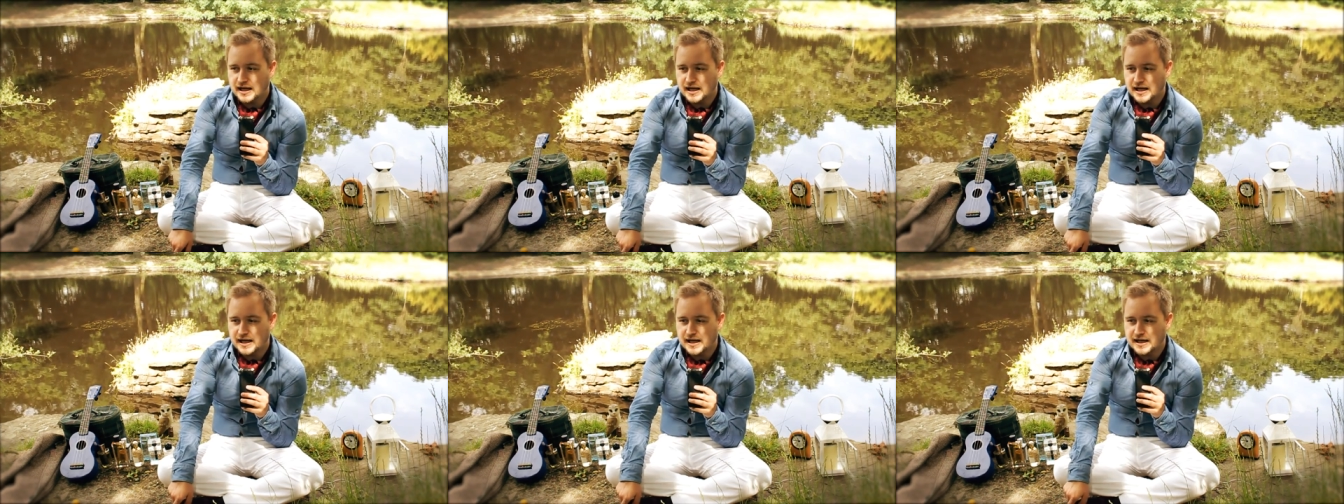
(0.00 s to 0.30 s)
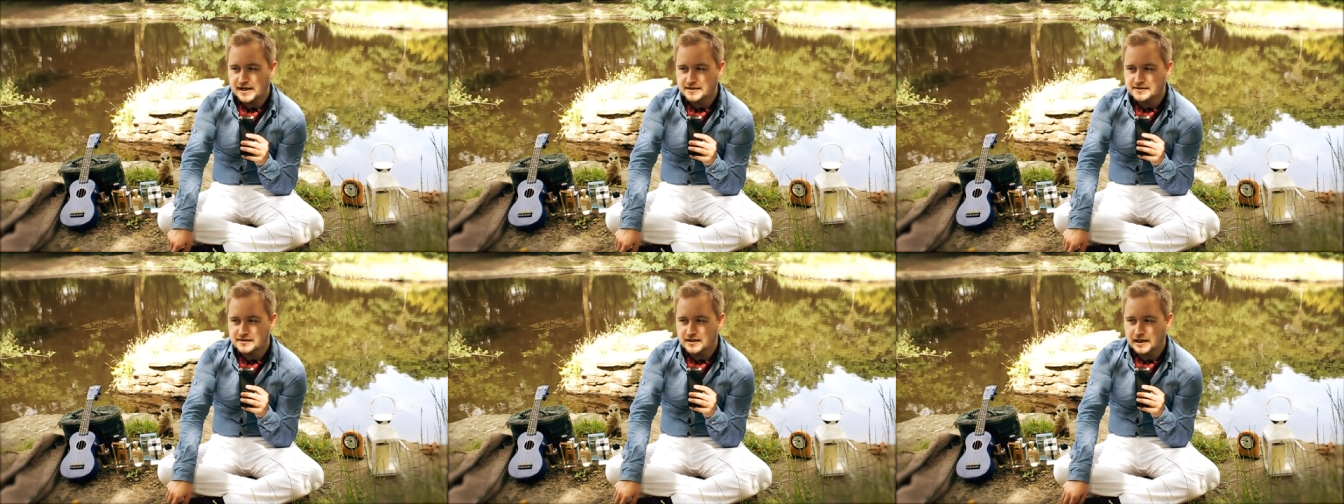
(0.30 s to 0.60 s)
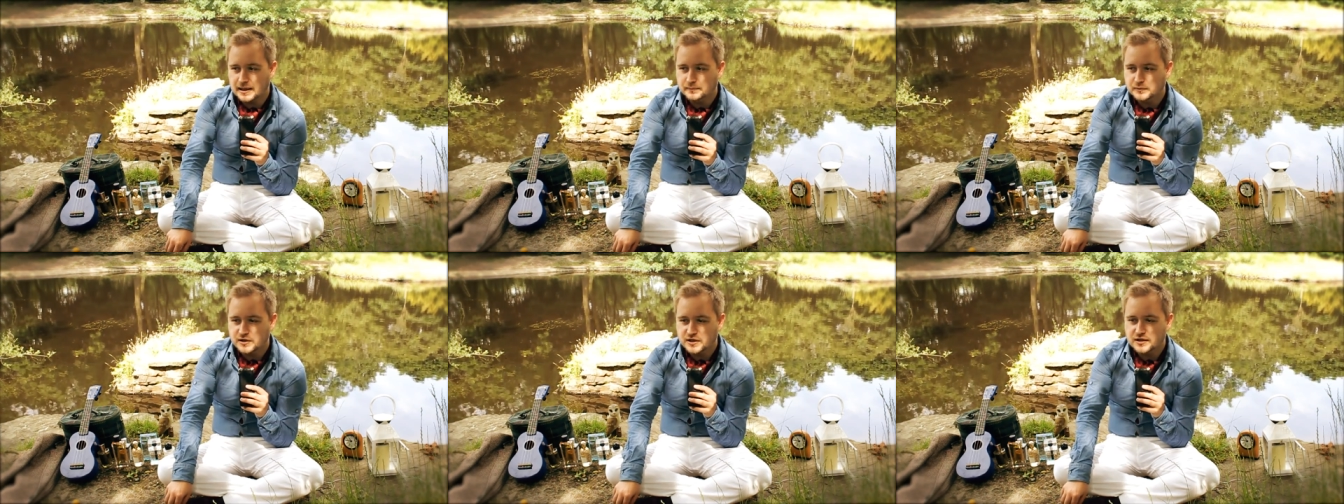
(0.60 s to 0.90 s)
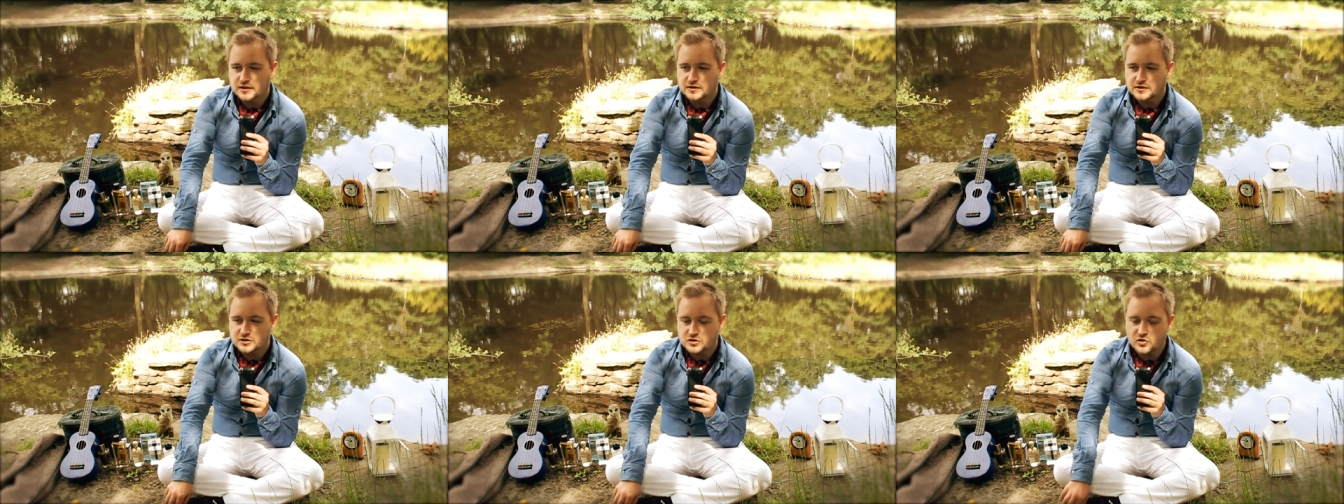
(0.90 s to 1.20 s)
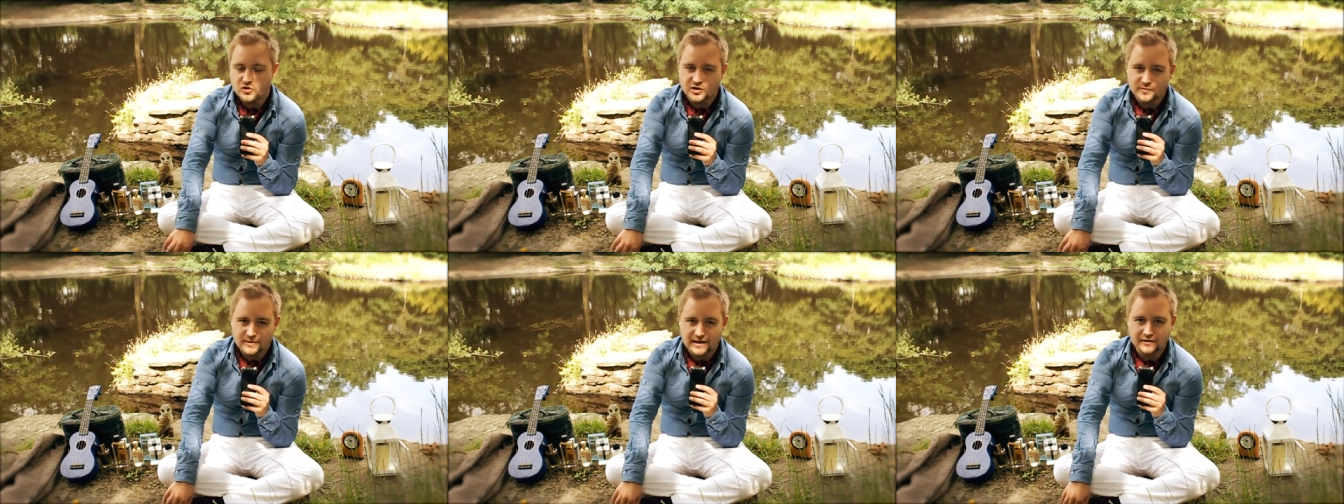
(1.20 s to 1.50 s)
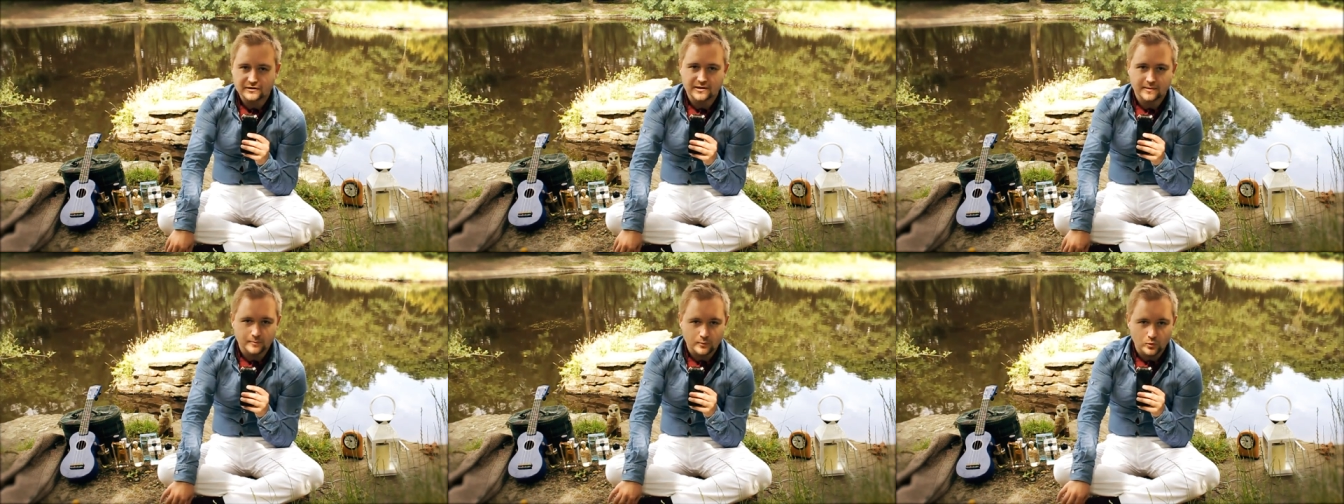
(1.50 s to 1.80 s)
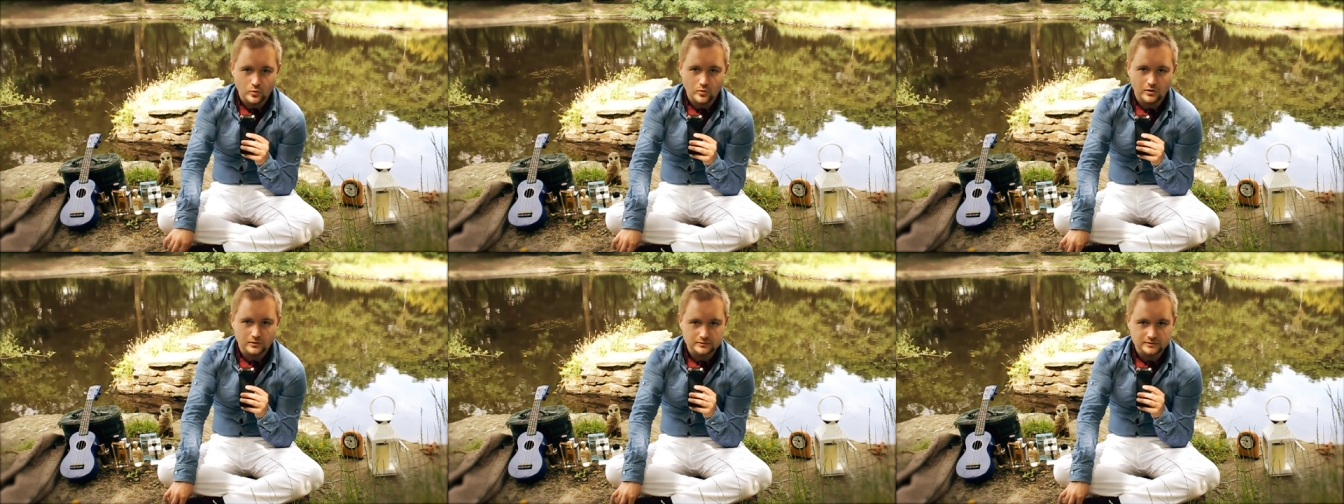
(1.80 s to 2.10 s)
And I'm going to talk about number
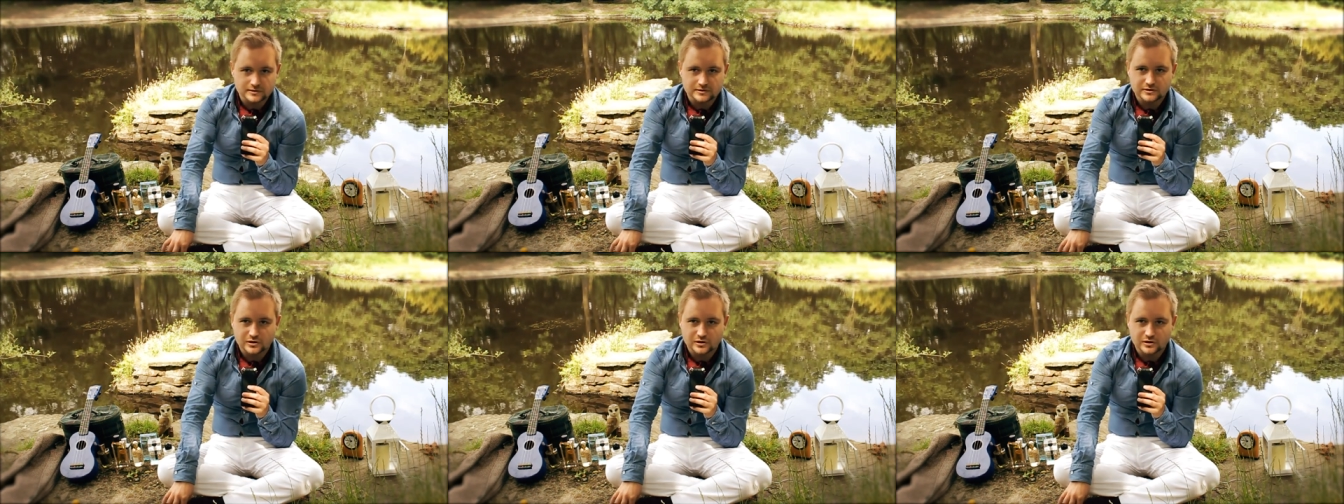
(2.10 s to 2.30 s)
one